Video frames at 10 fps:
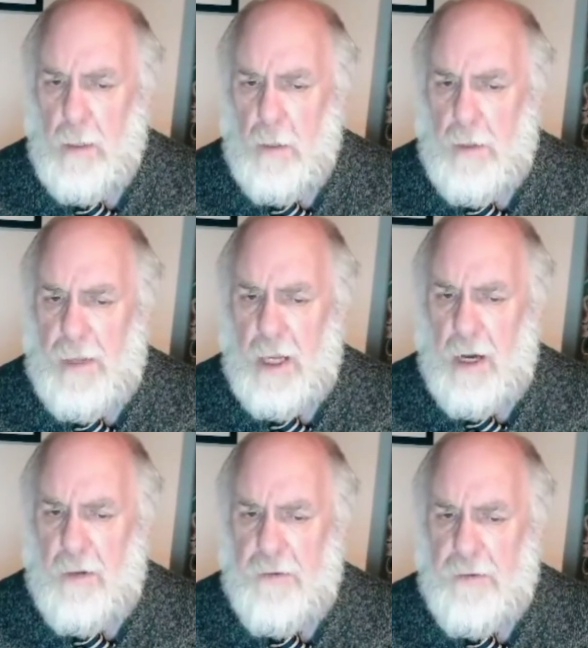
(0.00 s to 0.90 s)
when they
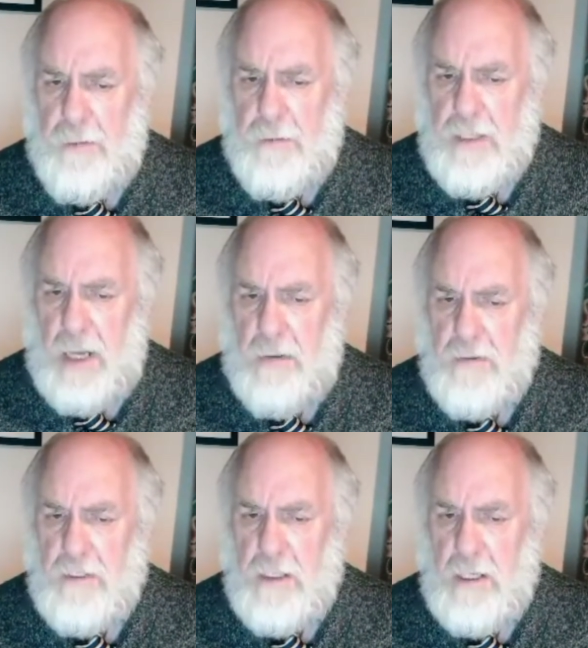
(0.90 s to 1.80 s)
offered
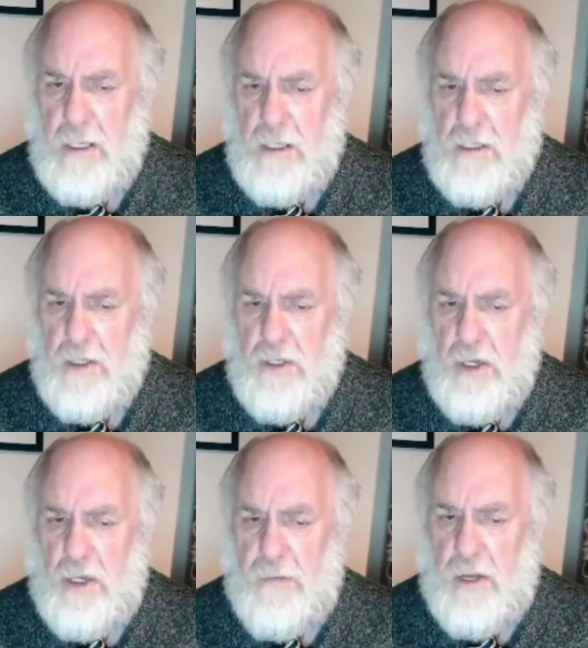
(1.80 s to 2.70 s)
themselves to
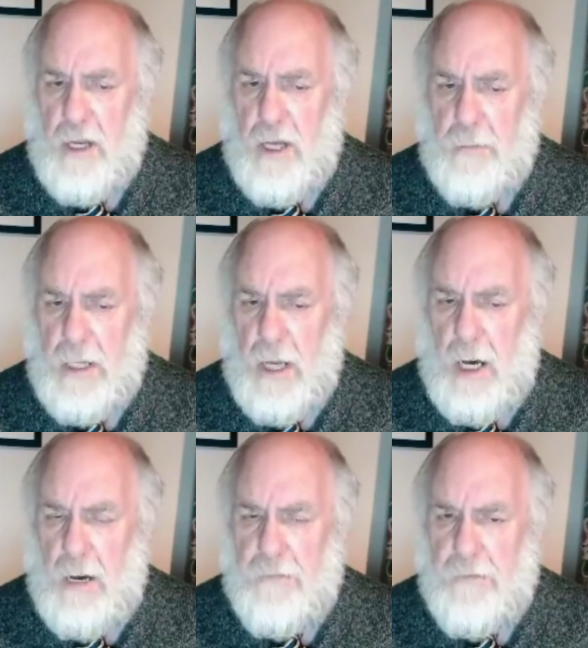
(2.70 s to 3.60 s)
serve on our
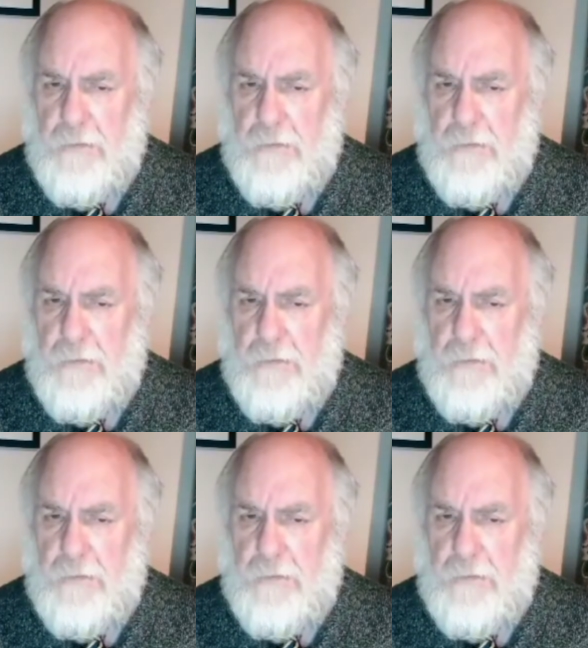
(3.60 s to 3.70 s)
behalf.